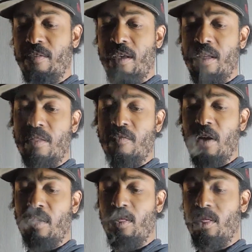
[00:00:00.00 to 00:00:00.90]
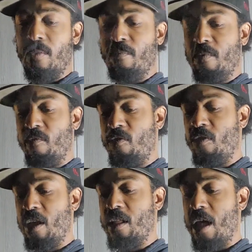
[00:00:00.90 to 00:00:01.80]
I said,
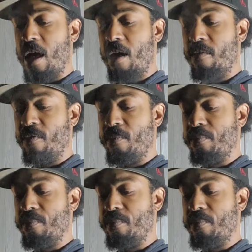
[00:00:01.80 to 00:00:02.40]
second half,